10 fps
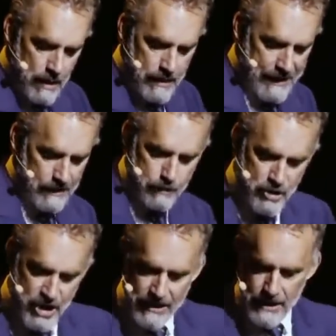get the
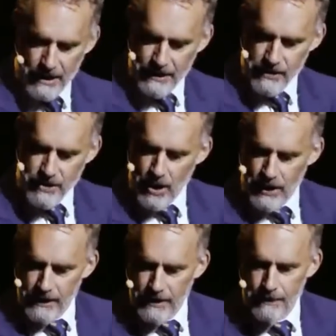projectile in the
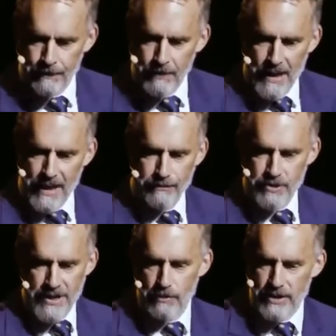target. And for
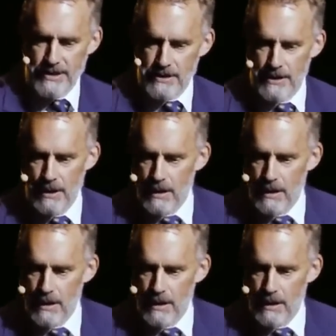some reason,